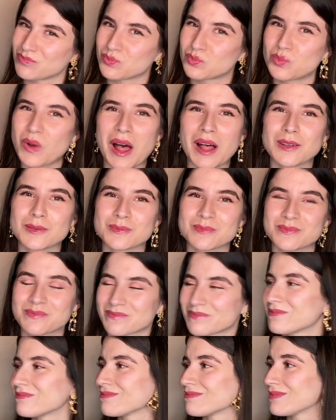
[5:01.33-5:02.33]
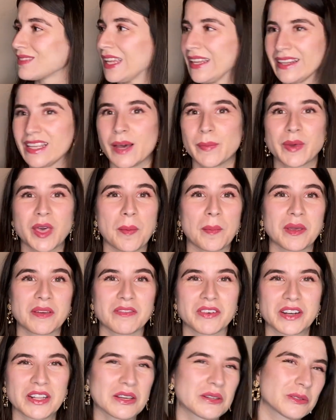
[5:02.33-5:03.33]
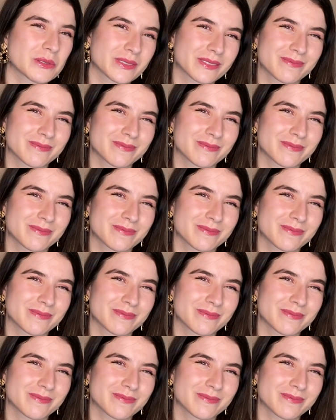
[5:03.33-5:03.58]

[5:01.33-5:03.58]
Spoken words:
well, in the upcoming videos.